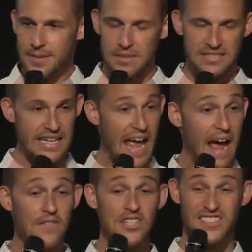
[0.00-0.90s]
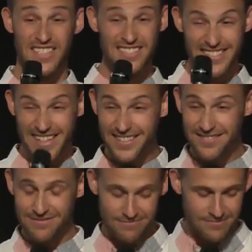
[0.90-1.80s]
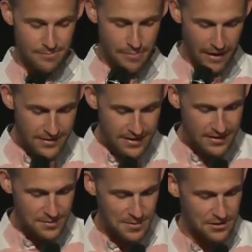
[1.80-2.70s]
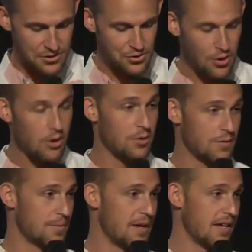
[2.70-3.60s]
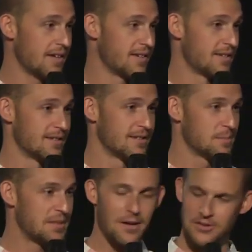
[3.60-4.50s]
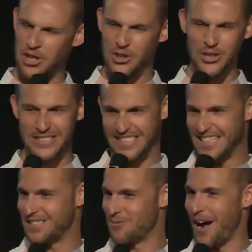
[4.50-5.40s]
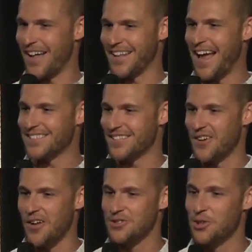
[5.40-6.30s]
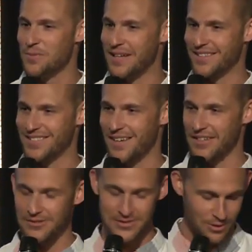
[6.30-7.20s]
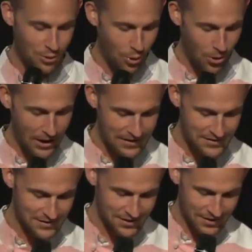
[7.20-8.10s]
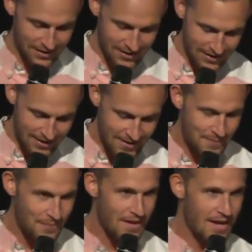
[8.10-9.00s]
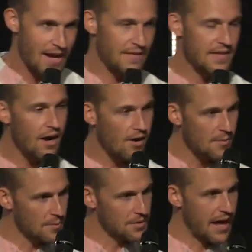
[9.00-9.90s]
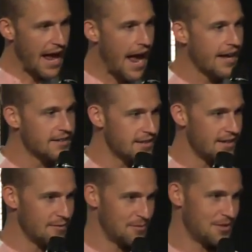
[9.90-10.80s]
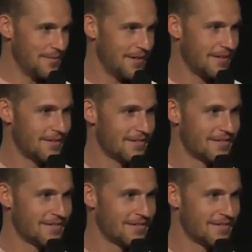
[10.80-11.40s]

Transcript: But see, ever since then, parenting has been a struggle for me. But that was a good season while it lasted. All two minutes of it, it was glorious. And then I remember they handed him to me.